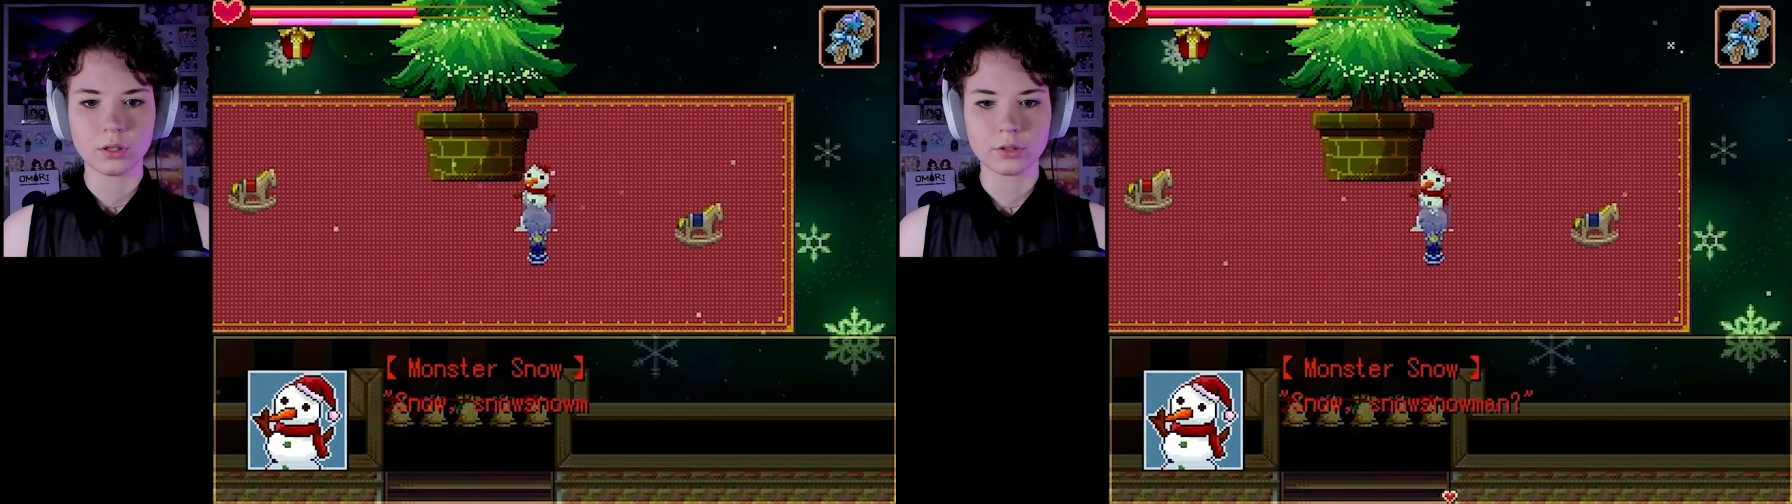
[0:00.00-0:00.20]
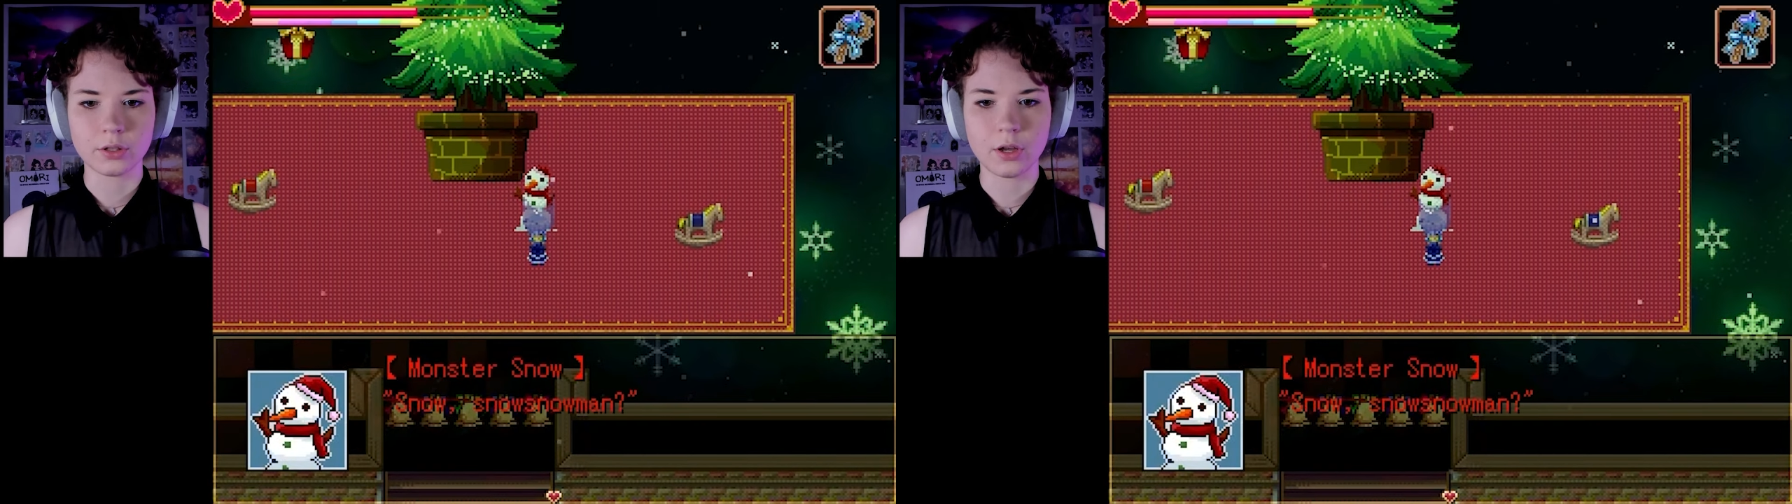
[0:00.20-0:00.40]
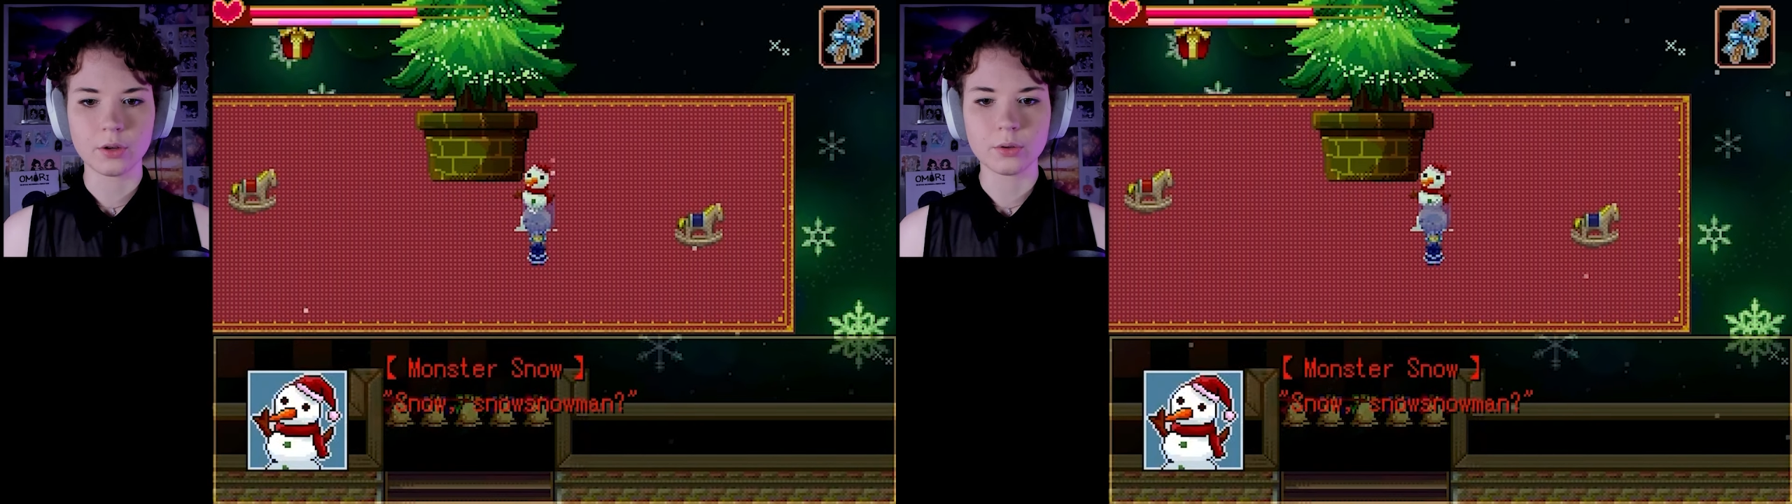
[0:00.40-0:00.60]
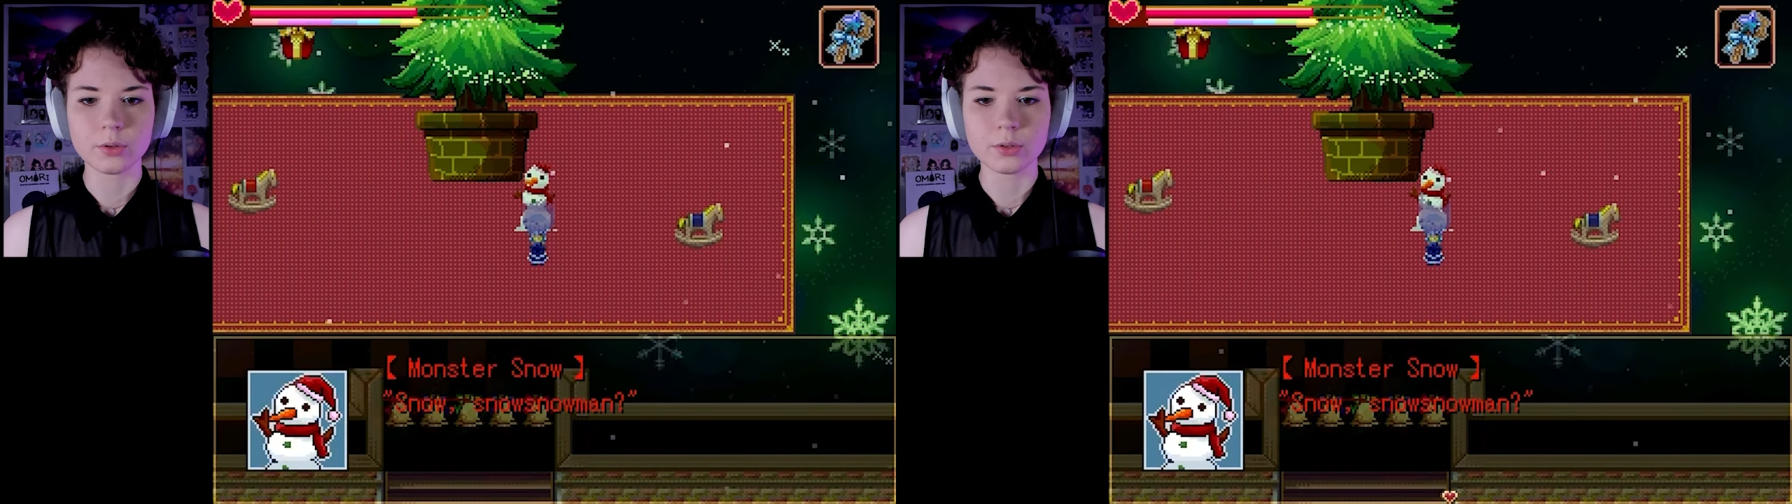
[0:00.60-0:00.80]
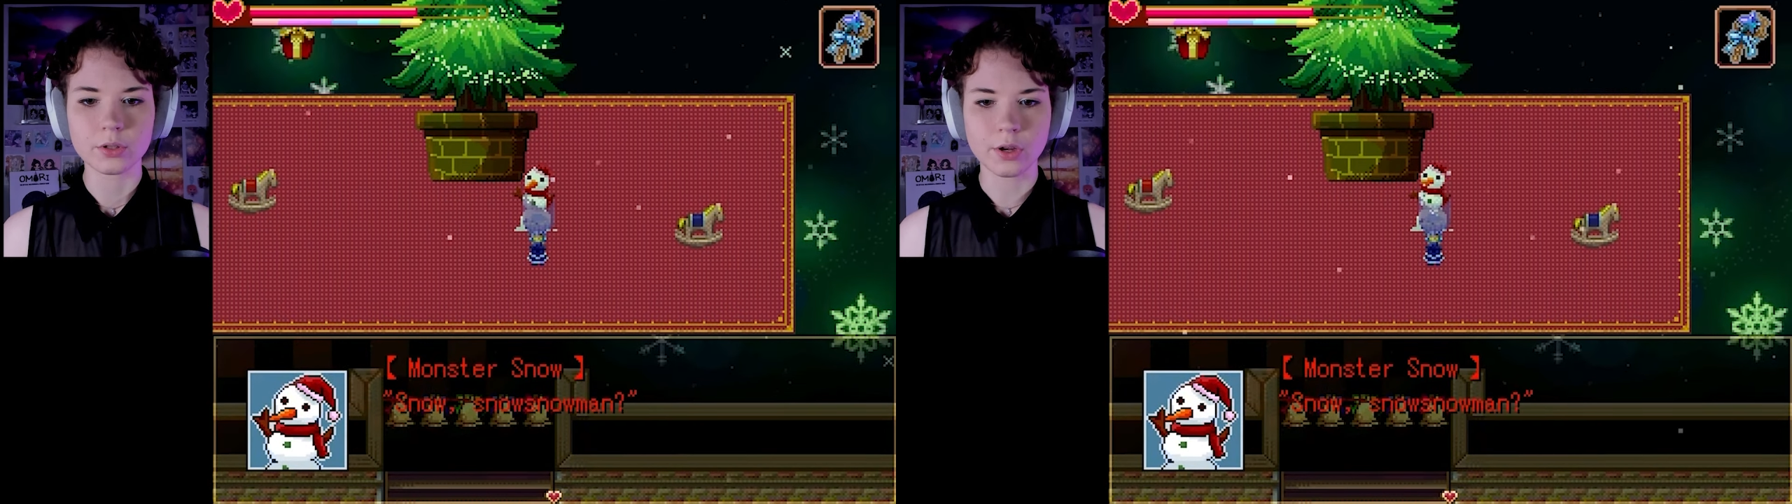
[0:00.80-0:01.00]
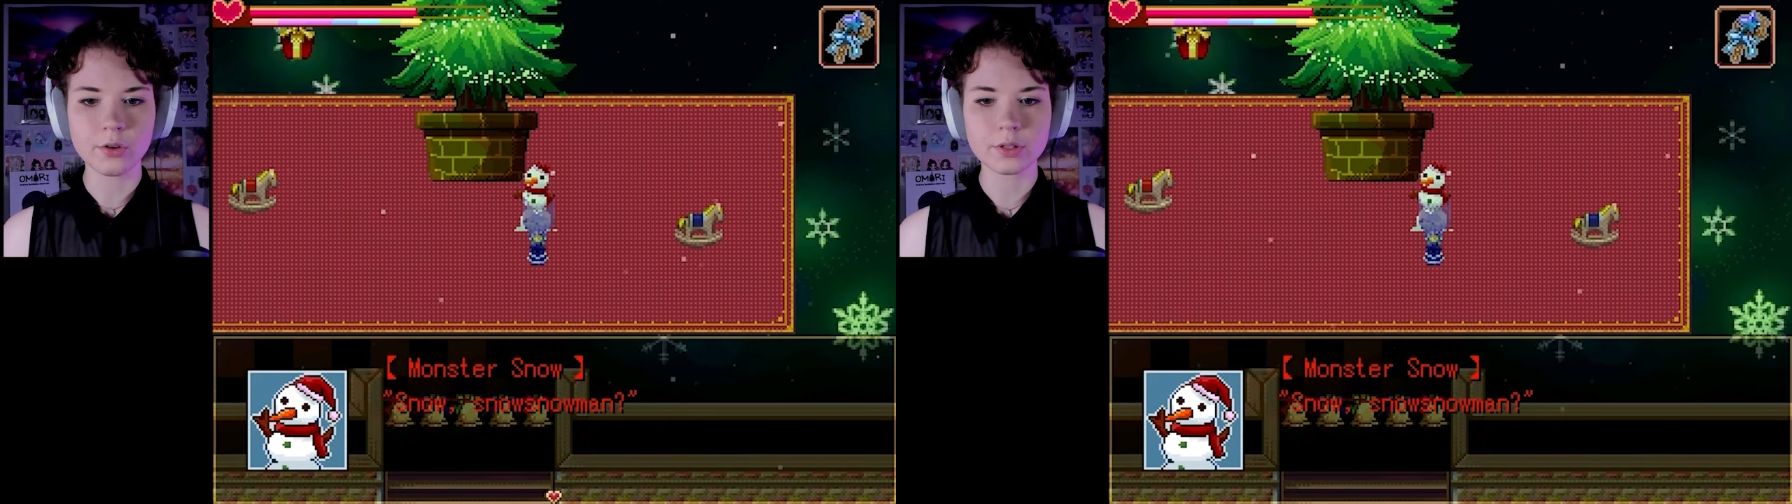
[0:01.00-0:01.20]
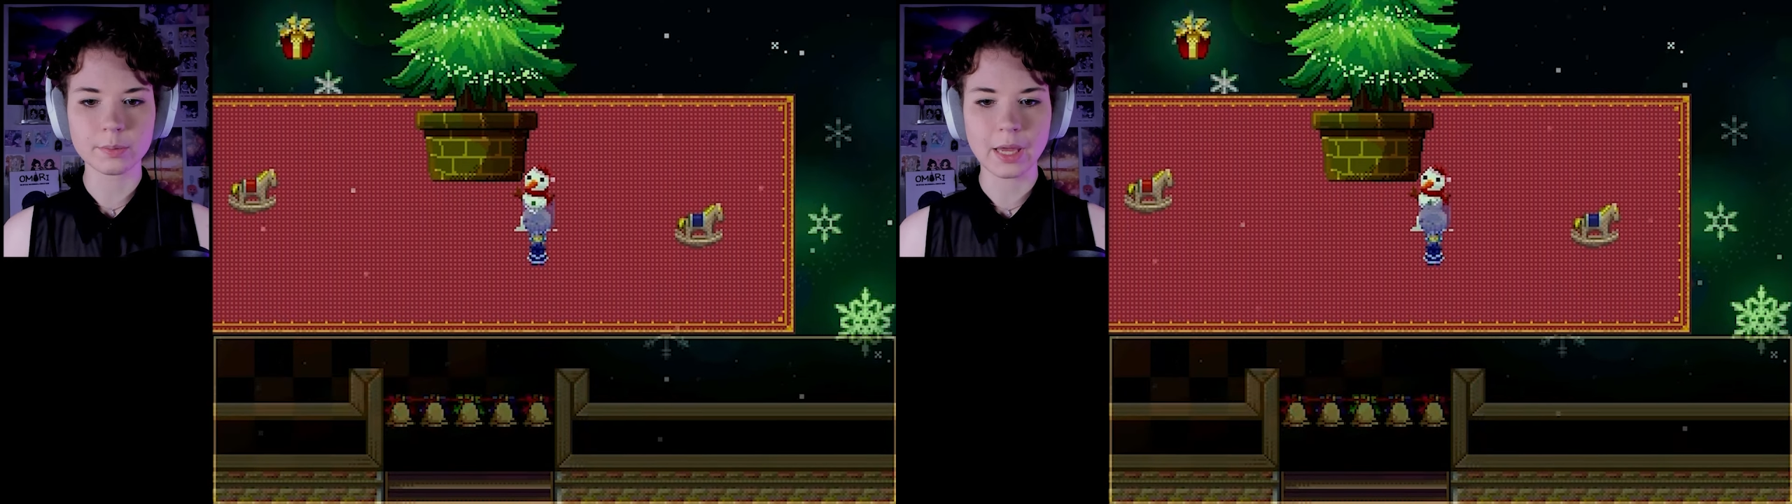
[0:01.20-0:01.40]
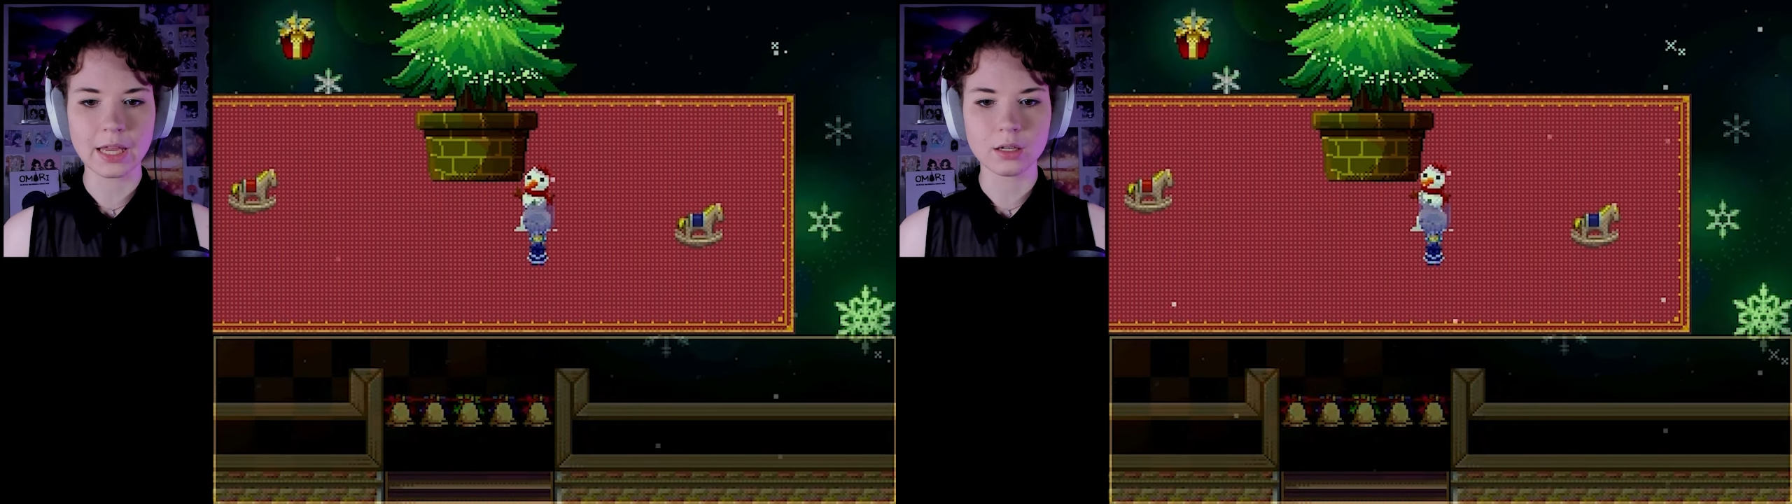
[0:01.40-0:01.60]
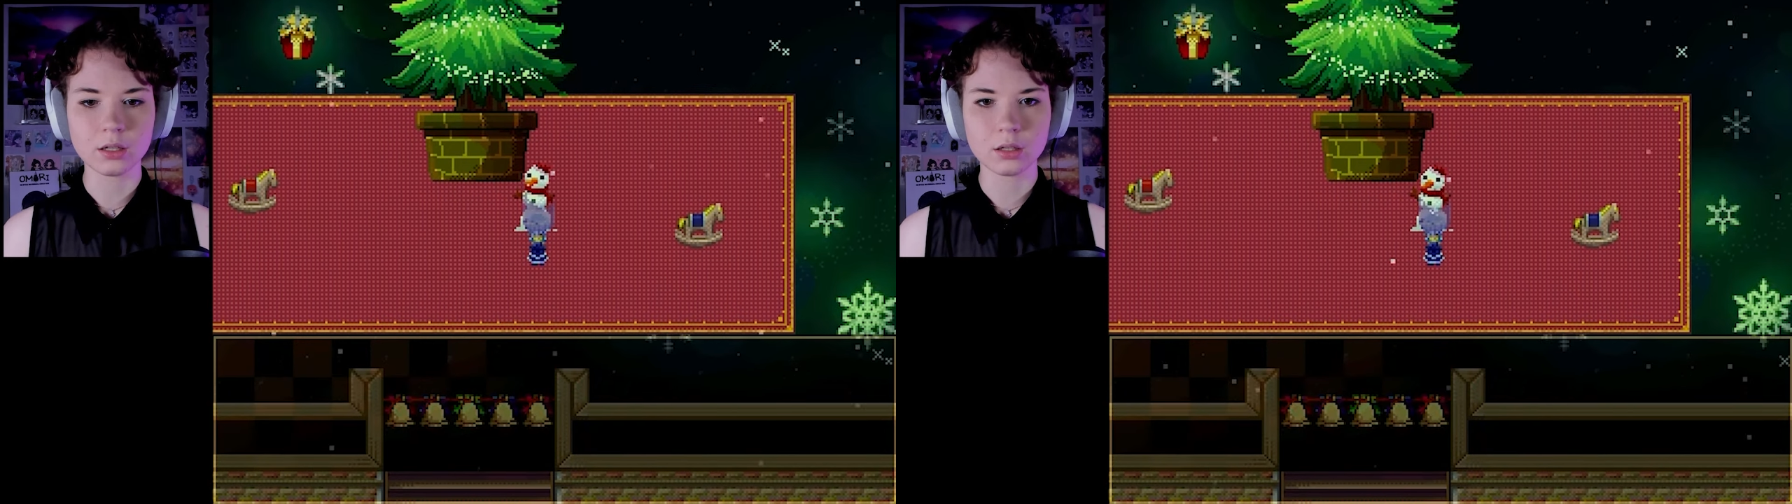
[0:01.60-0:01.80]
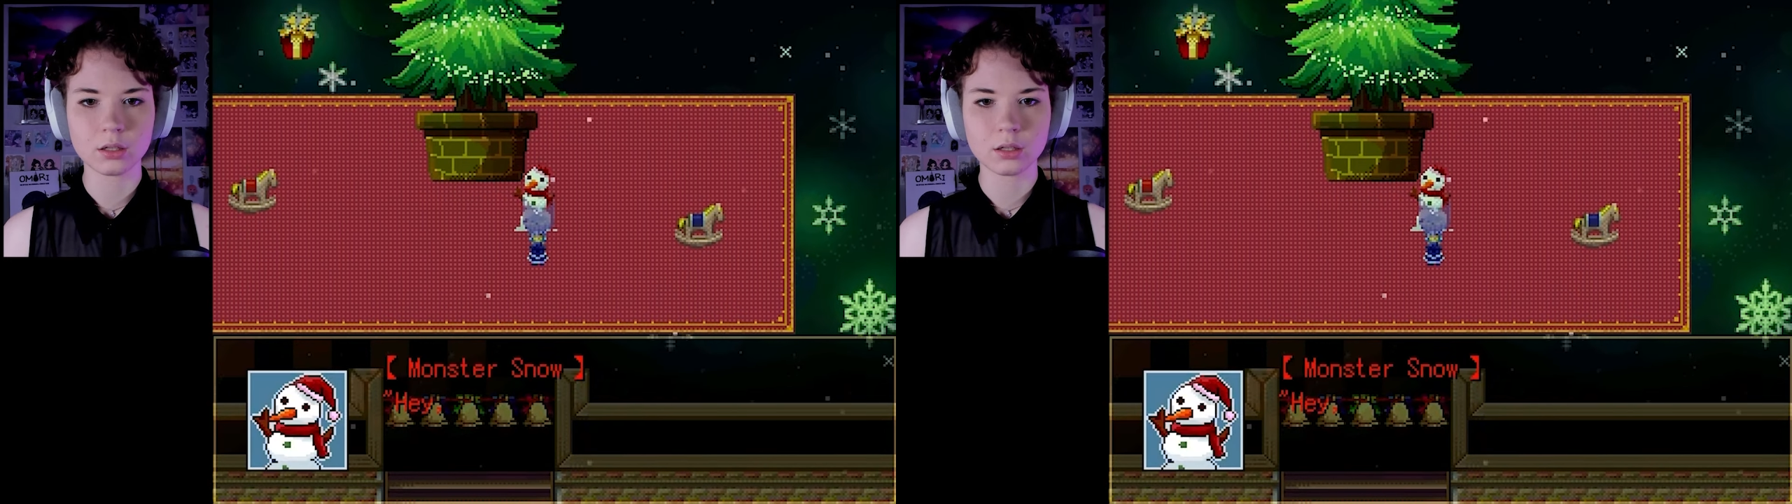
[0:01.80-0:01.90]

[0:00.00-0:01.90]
Snowsman?